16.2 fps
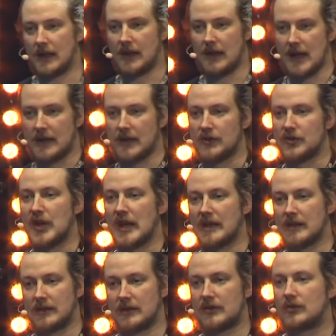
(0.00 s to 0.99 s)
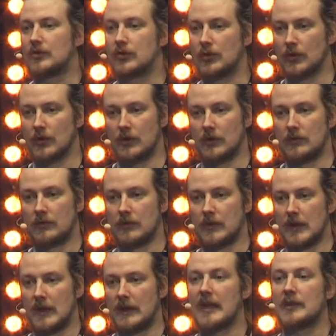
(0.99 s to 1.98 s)
like a check tool
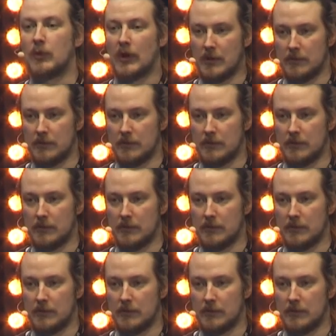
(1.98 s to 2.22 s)
that will